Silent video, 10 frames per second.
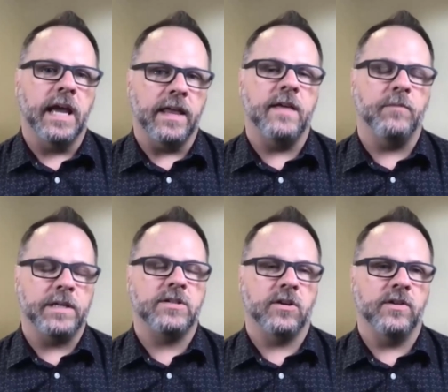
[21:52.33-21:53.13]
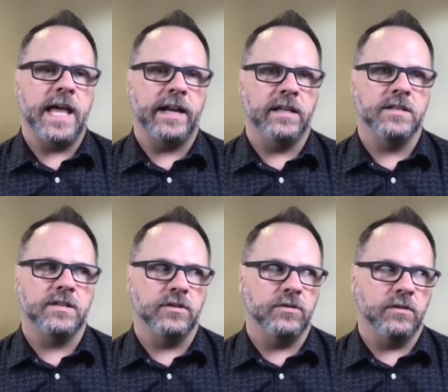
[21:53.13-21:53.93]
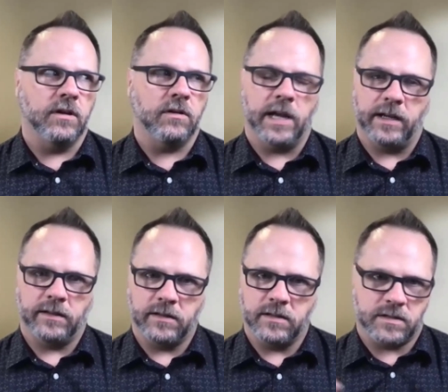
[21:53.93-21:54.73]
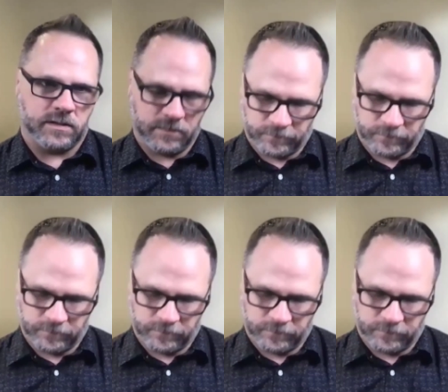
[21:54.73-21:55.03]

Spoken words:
and then we turned that into, okay, there's